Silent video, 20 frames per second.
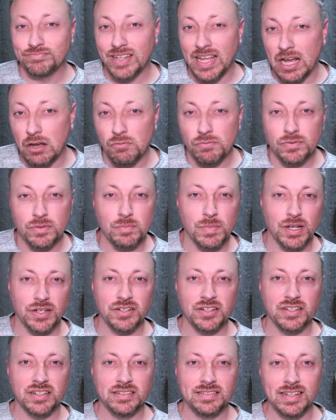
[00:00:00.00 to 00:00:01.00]
out from
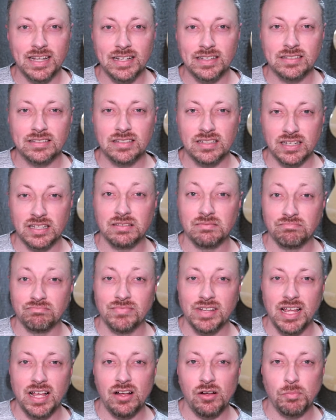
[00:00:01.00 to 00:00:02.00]
under the desk can
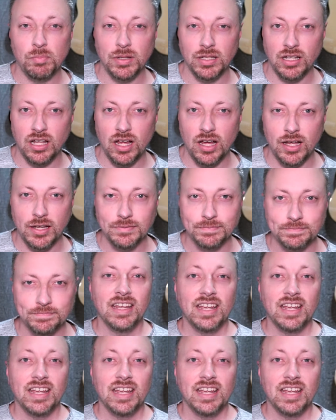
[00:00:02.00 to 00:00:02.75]
help a lot.